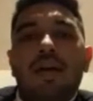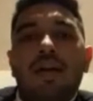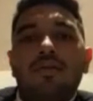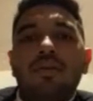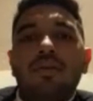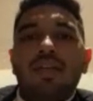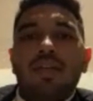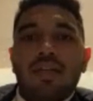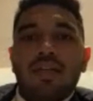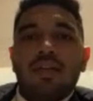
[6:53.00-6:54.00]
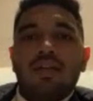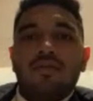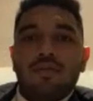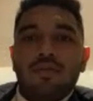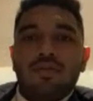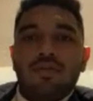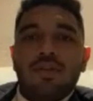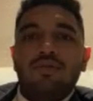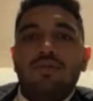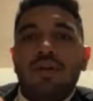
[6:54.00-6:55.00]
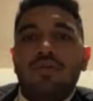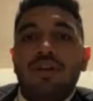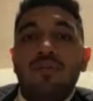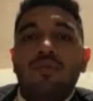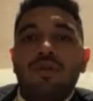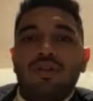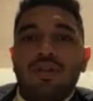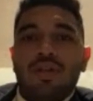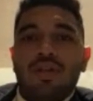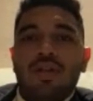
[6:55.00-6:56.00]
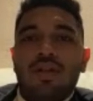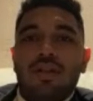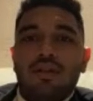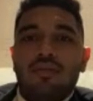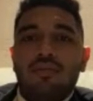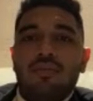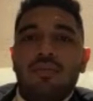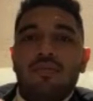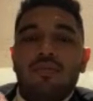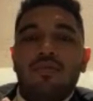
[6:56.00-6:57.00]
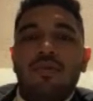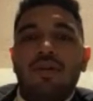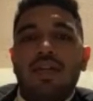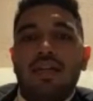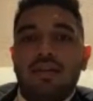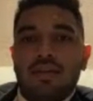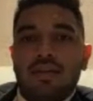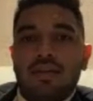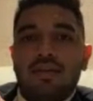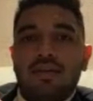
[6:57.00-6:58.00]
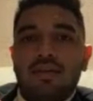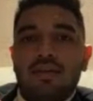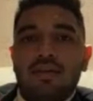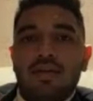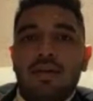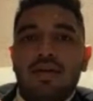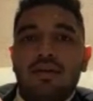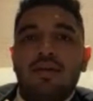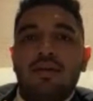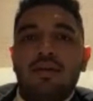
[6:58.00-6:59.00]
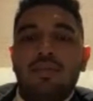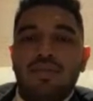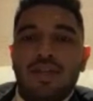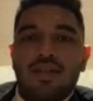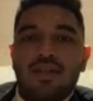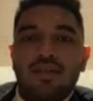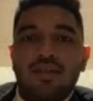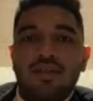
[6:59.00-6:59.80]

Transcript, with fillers: i don't think it has a future to have a remote justice for that uh, subject